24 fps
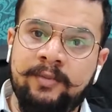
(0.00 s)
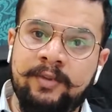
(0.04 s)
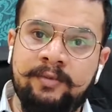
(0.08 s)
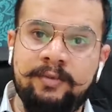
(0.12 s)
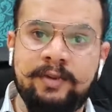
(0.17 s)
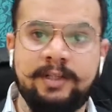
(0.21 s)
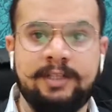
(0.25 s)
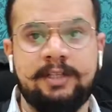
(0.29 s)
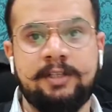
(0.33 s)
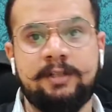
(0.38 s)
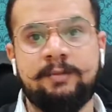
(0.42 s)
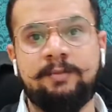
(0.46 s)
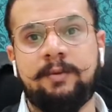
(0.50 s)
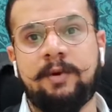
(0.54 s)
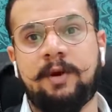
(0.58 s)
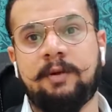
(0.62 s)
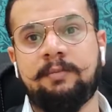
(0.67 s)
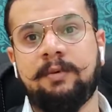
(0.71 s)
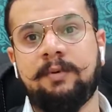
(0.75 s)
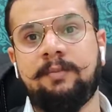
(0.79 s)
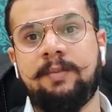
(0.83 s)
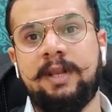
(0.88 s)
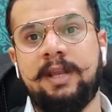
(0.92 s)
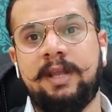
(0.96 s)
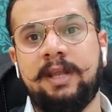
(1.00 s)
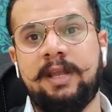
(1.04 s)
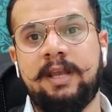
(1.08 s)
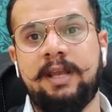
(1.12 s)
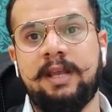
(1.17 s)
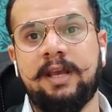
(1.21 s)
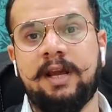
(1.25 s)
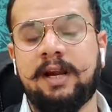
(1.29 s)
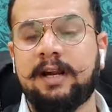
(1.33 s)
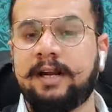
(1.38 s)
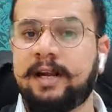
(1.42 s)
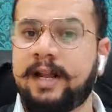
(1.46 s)
which is
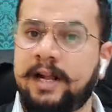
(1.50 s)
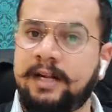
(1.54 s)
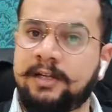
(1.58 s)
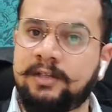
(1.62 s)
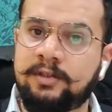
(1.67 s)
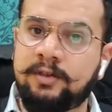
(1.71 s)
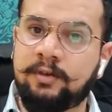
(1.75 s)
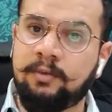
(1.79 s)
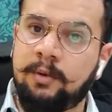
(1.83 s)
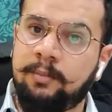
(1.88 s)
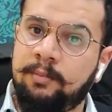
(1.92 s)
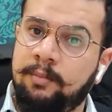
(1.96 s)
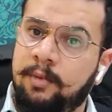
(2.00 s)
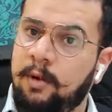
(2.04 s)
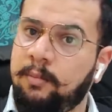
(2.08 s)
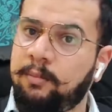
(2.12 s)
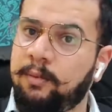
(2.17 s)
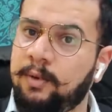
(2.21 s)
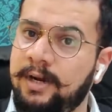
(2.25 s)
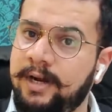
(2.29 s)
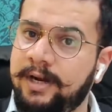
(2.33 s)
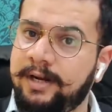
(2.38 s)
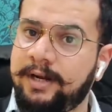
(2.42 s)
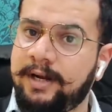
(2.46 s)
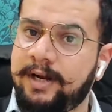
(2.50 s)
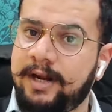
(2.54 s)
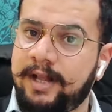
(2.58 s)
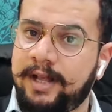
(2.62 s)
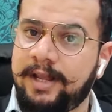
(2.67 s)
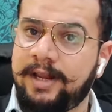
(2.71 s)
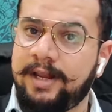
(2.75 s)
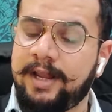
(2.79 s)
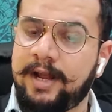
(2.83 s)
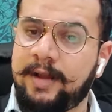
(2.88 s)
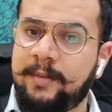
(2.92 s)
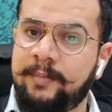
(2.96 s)
probably attached to a populated
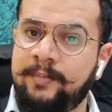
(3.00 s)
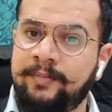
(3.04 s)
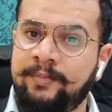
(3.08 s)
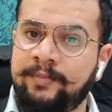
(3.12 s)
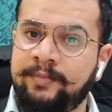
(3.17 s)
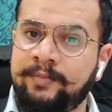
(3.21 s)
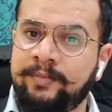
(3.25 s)
area,